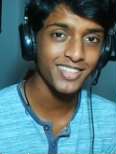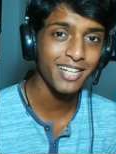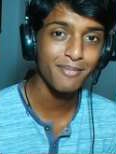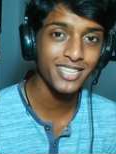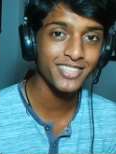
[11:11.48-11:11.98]
So
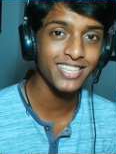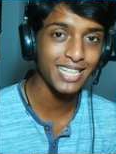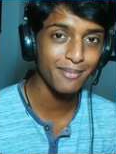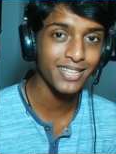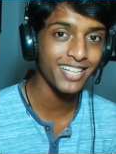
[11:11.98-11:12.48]
yeah, make sure to
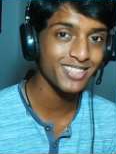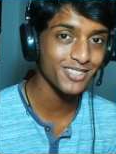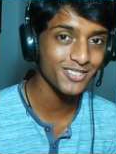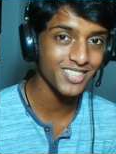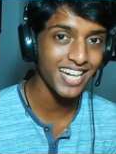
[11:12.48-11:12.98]
comment down your
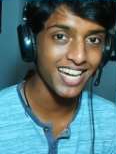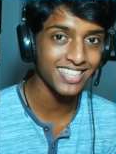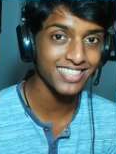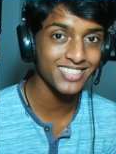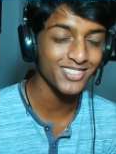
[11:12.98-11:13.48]
thoughts
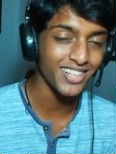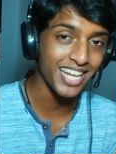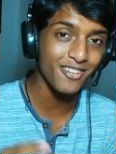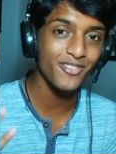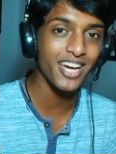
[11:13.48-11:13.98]
regarding this song.
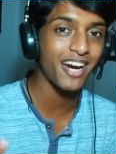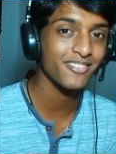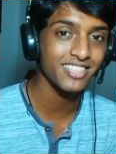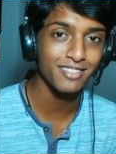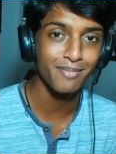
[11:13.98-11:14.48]
And if you
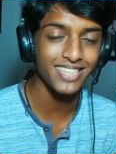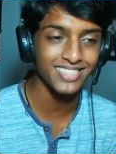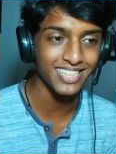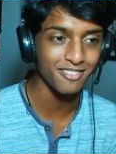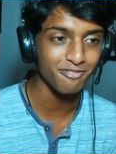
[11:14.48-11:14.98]
have an
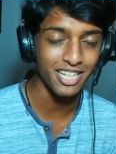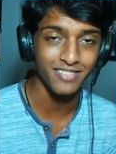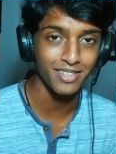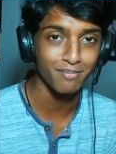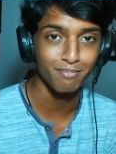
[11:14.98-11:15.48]
amazing
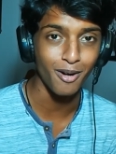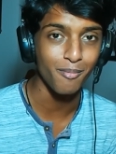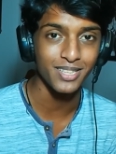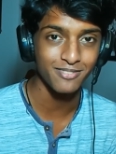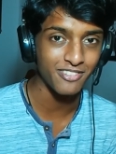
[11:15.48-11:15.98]
favorite
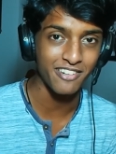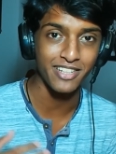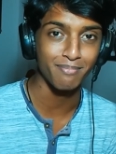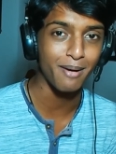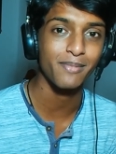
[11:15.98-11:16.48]
moment,
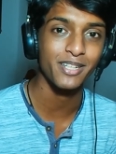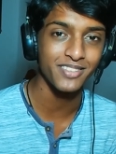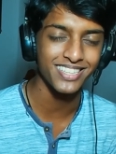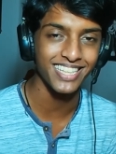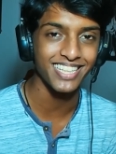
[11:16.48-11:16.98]
favorite memory
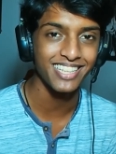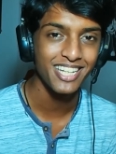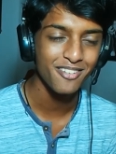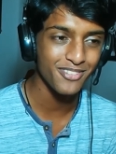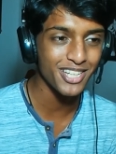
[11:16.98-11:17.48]
with Neil,
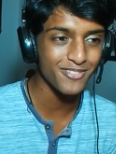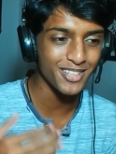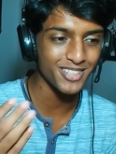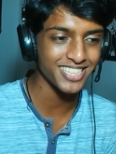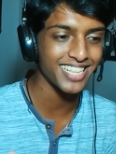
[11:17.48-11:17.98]
Feel
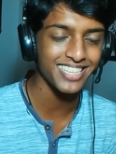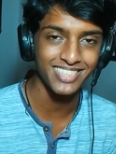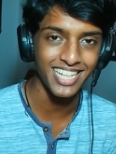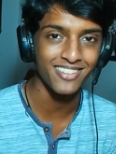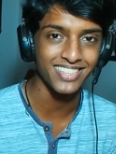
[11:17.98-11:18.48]
free to share
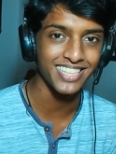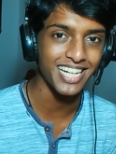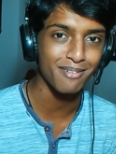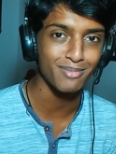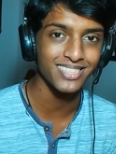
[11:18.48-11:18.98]
it down in the
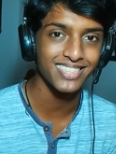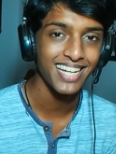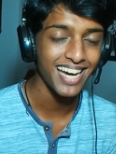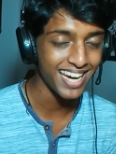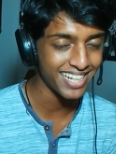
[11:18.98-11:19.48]
comments.
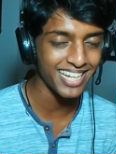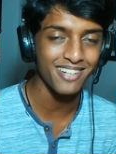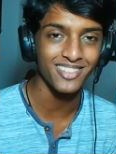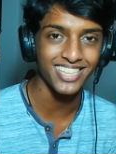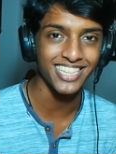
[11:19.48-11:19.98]
And
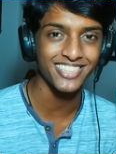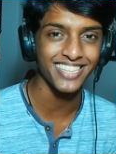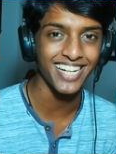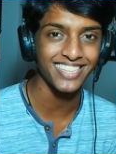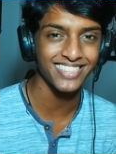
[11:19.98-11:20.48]
I will catch
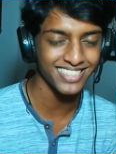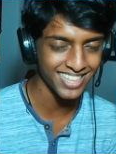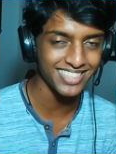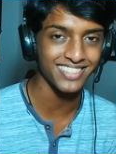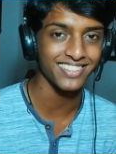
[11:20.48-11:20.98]
you guys in the
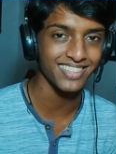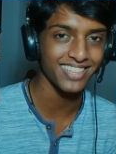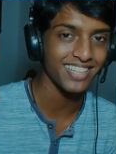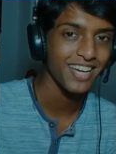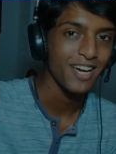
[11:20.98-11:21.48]
next video then.